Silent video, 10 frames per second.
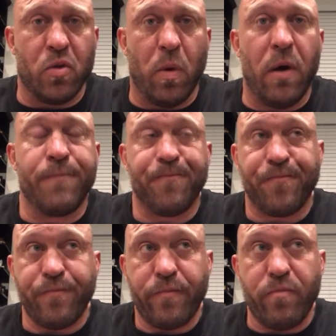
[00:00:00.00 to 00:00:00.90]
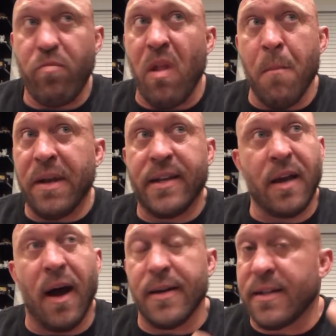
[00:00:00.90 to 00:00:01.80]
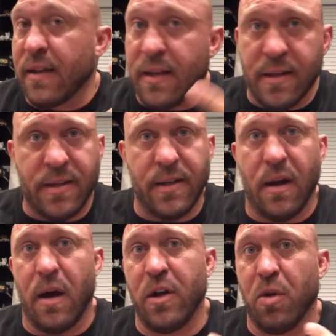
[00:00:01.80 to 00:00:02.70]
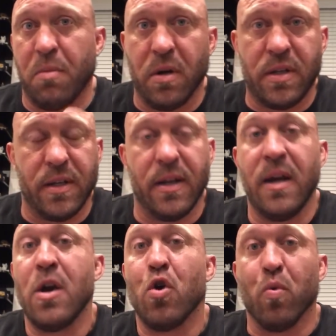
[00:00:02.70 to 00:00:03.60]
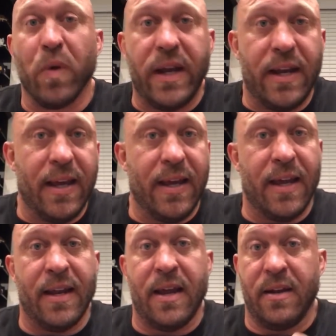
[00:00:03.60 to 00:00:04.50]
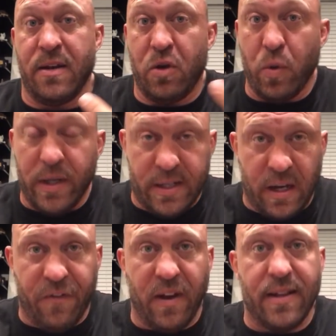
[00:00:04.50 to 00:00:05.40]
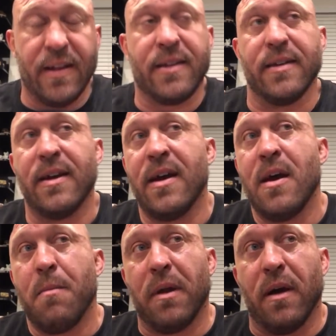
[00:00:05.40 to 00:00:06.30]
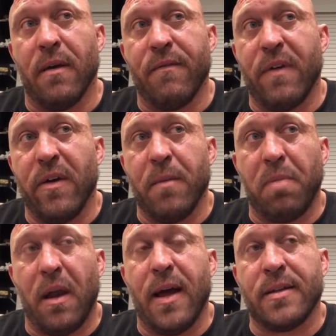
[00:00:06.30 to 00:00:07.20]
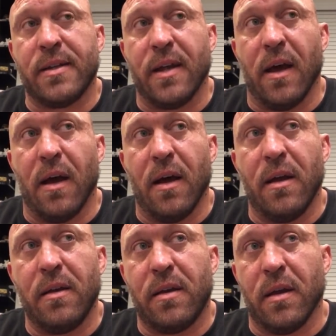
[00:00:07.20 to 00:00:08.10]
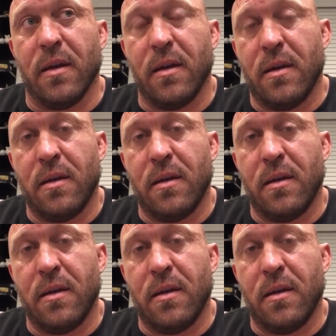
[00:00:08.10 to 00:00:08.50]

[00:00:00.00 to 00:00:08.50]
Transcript: as well. But it's constantly listening to audiobooks and to reading and doing stuff like this. And but very blessed to